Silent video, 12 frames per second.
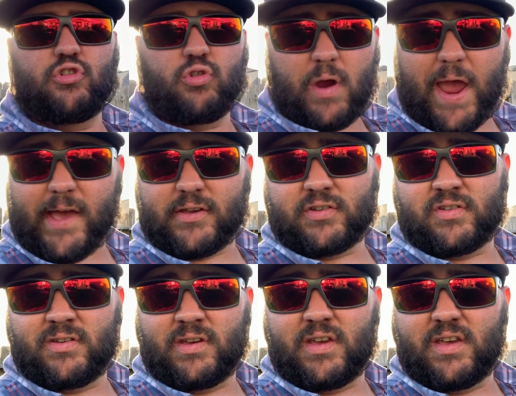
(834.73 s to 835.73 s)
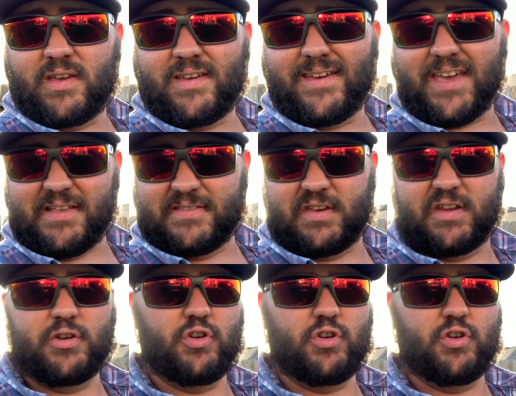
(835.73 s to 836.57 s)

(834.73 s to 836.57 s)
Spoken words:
trash into